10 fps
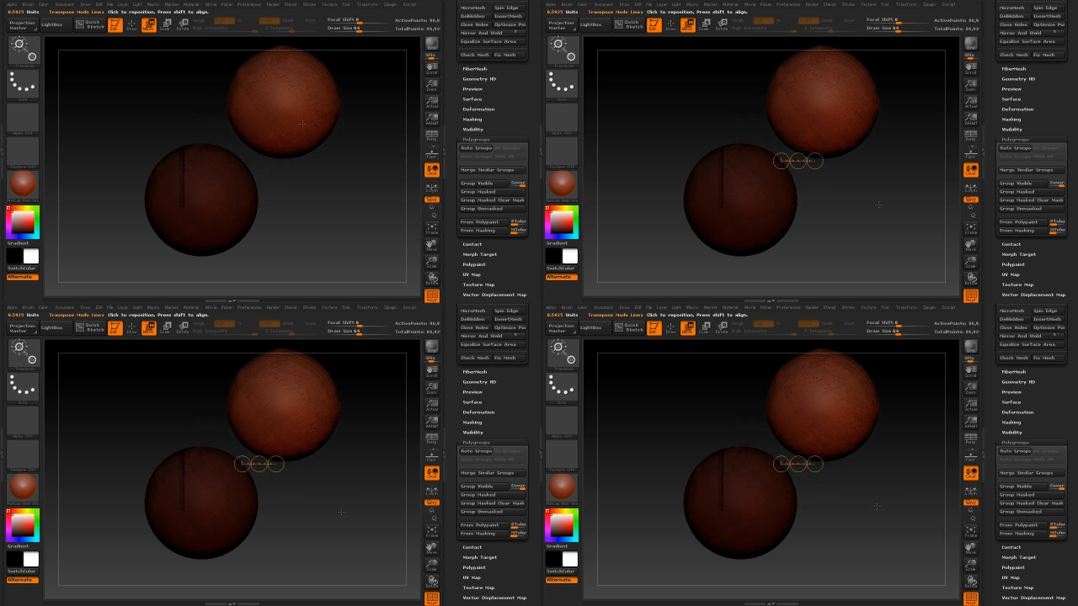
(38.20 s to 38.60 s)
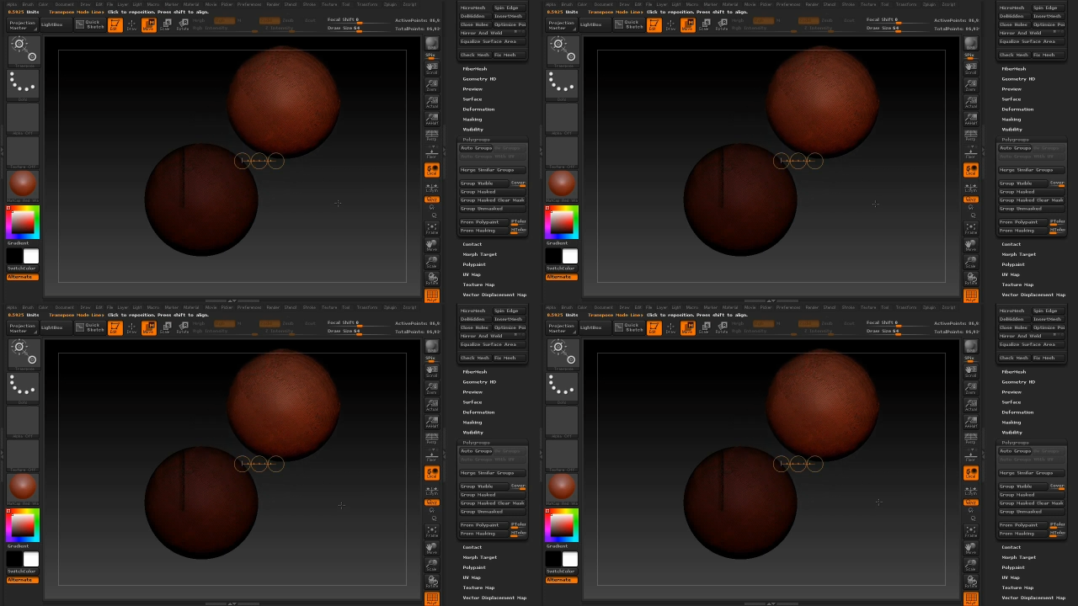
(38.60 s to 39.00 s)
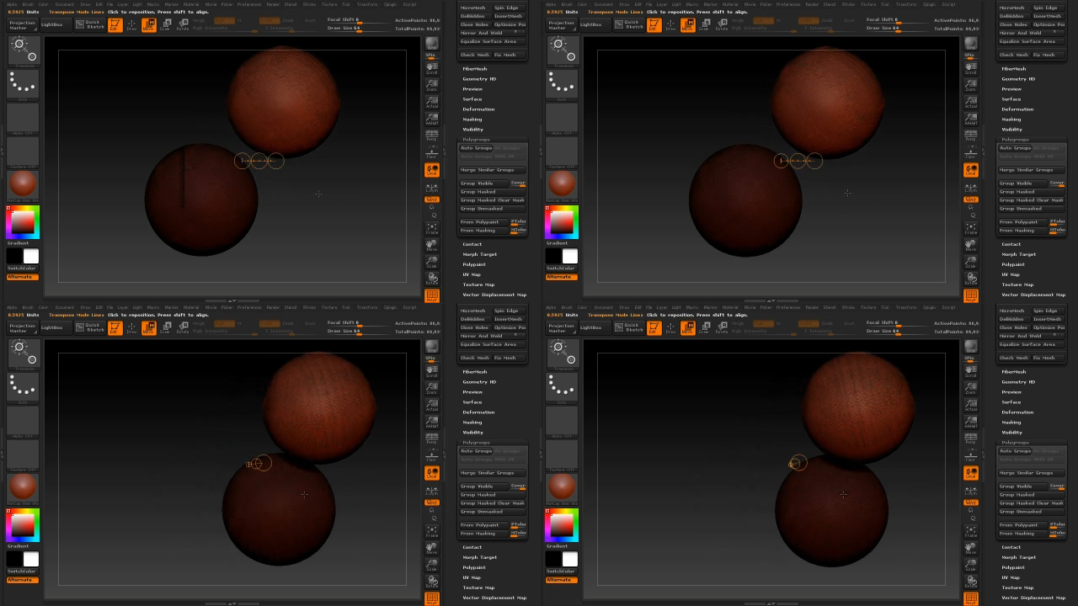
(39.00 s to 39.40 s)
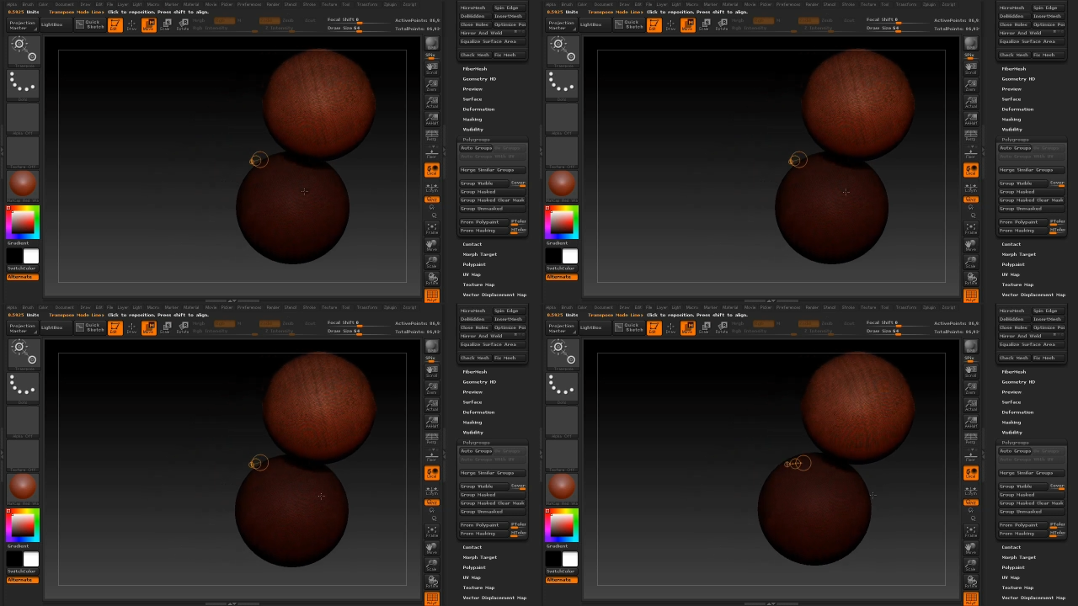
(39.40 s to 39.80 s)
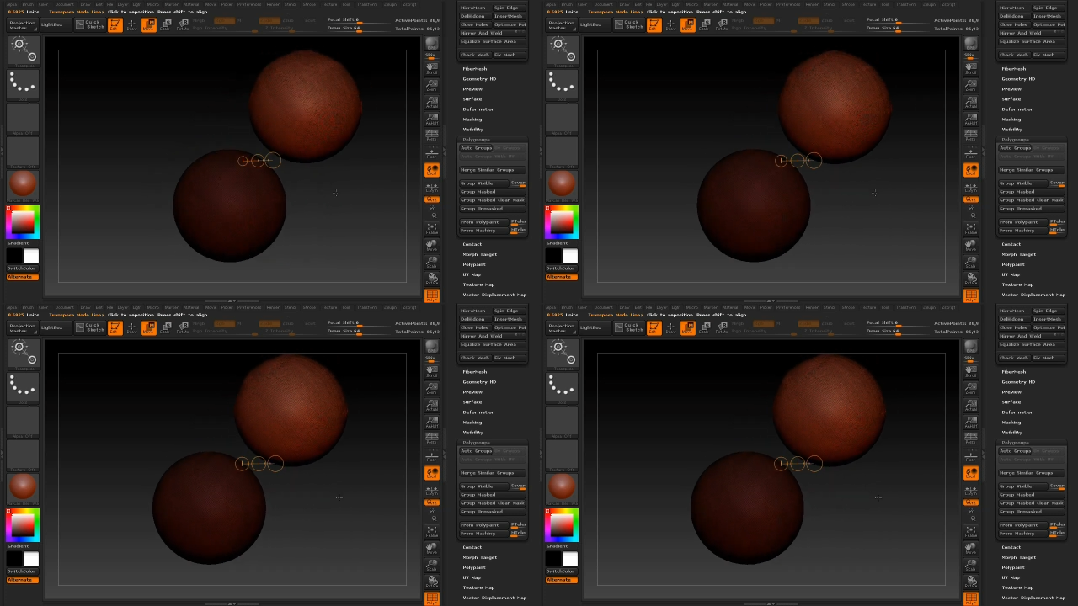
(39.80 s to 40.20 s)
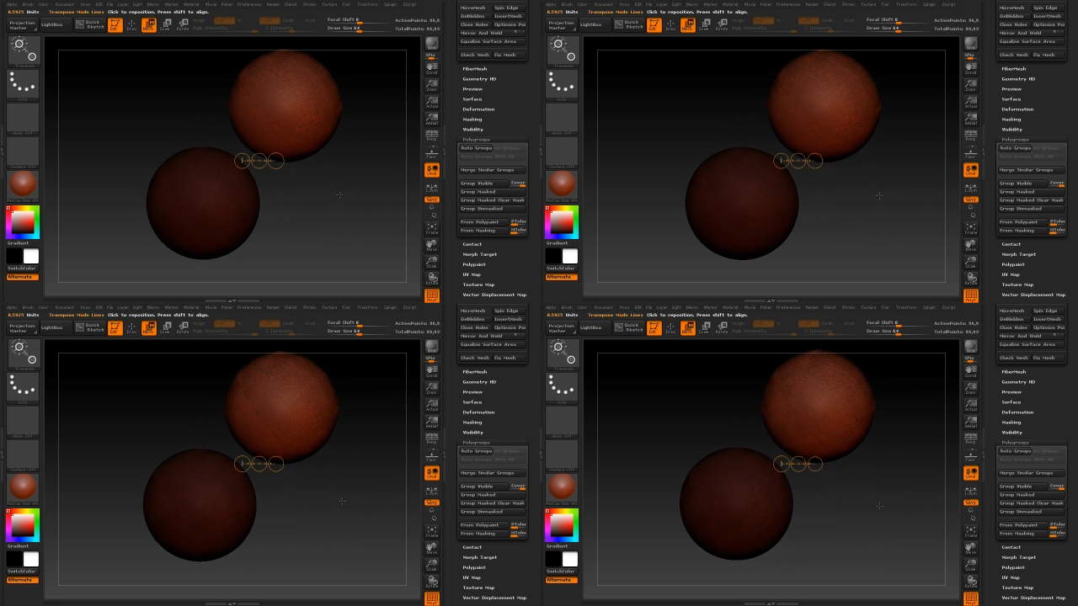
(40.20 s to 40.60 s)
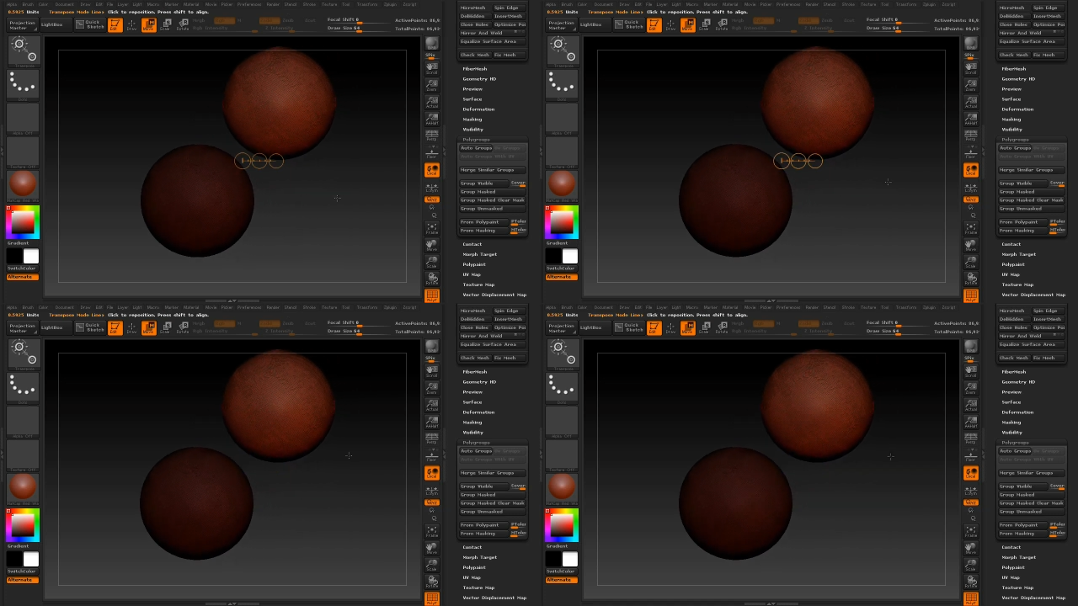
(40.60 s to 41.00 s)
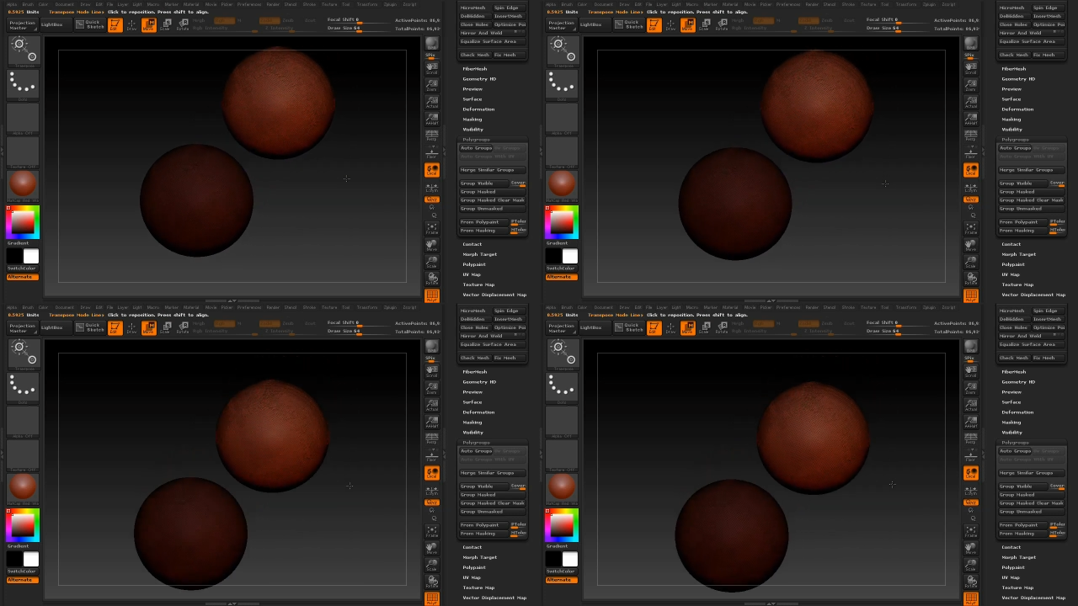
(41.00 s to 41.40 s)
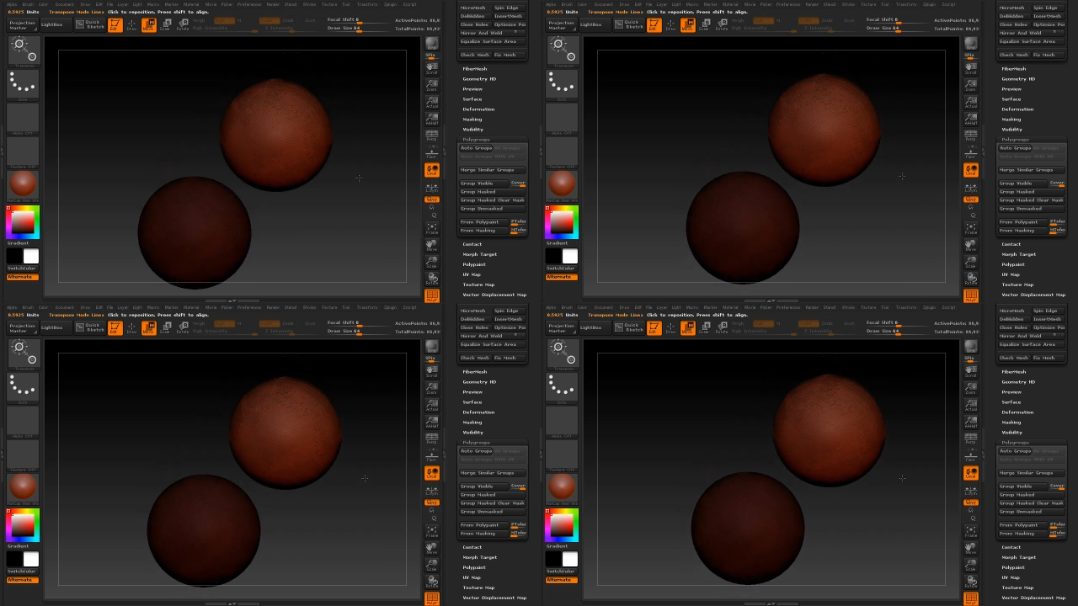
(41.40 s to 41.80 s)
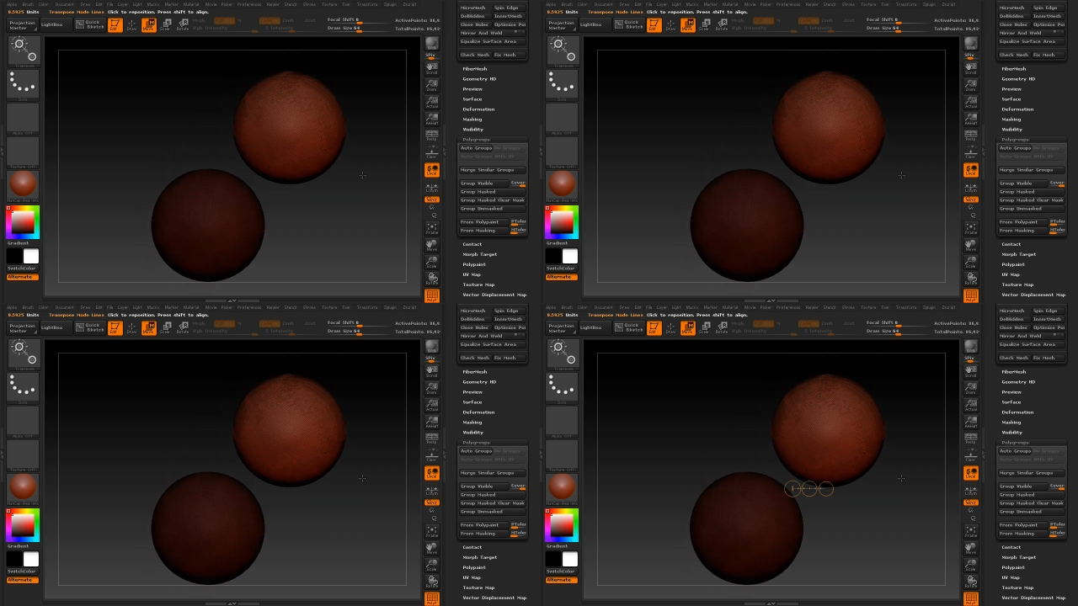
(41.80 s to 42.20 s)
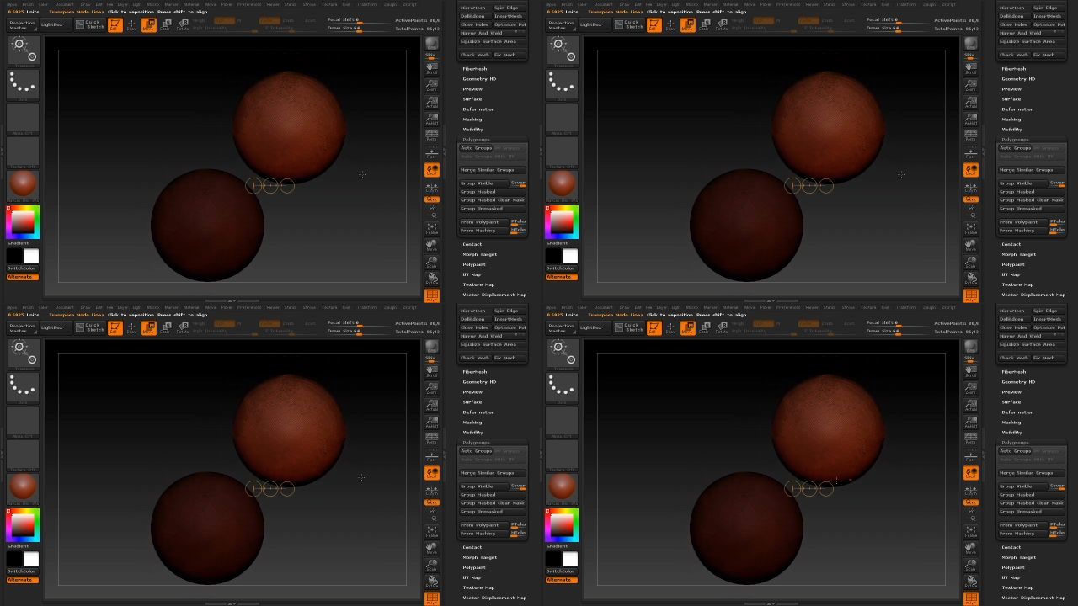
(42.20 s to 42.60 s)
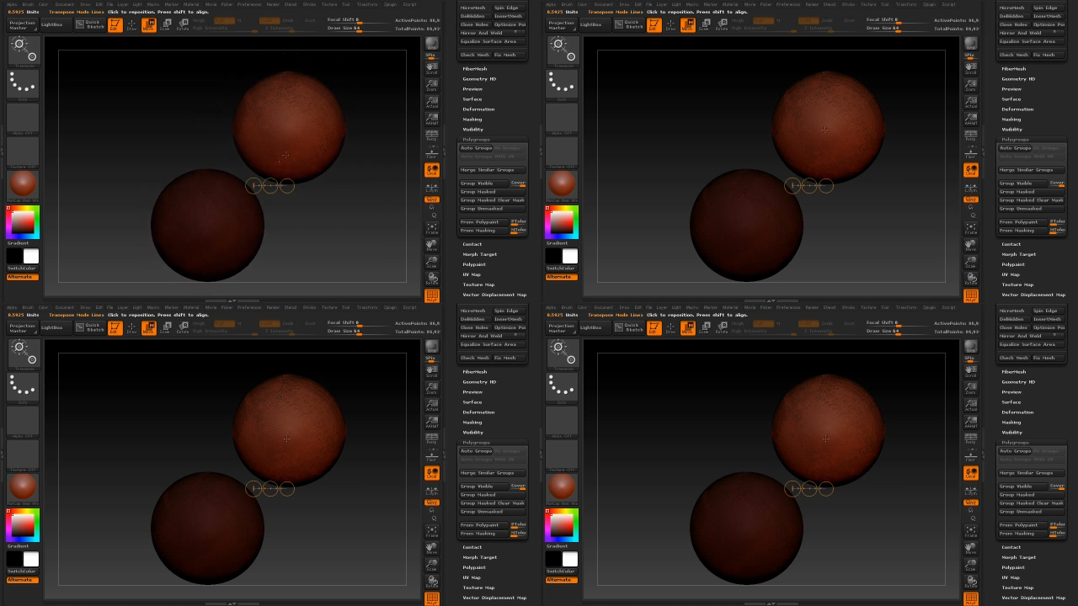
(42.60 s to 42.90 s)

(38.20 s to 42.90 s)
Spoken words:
Nobody's mouth can be seen.